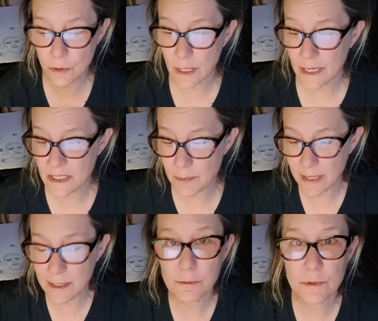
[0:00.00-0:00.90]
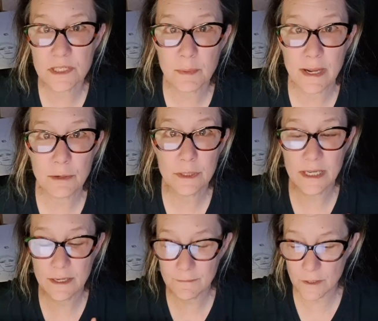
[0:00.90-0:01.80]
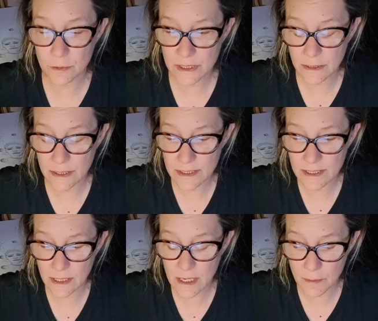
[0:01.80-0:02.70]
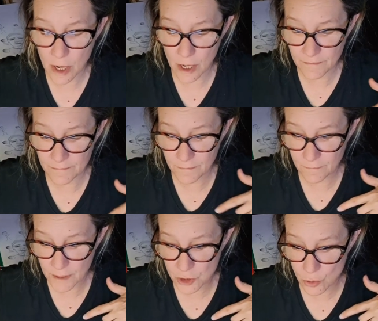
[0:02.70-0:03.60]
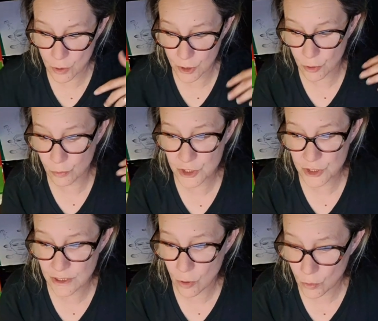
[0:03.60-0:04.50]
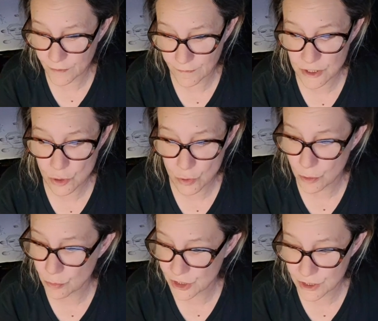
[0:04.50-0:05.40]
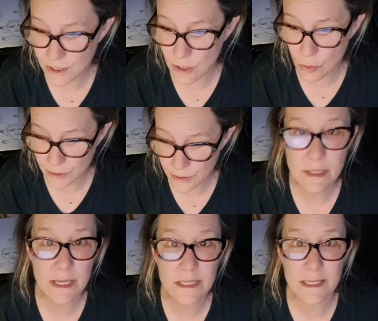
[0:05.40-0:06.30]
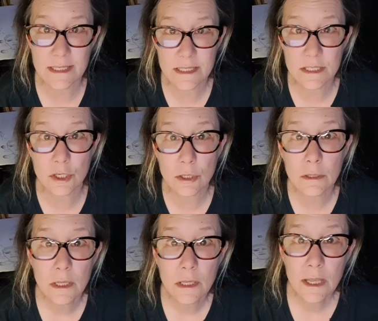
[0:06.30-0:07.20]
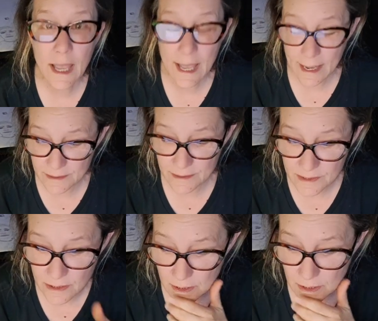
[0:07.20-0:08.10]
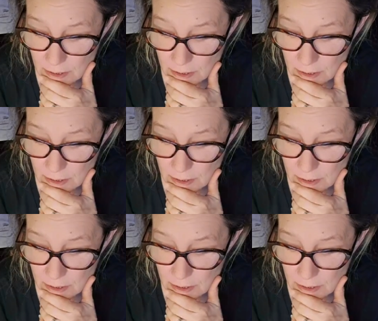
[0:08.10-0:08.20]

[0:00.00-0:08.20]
They're like spiraling flotillas that come off of the French Quarter, which is the old French Quarter, which is the only place that still has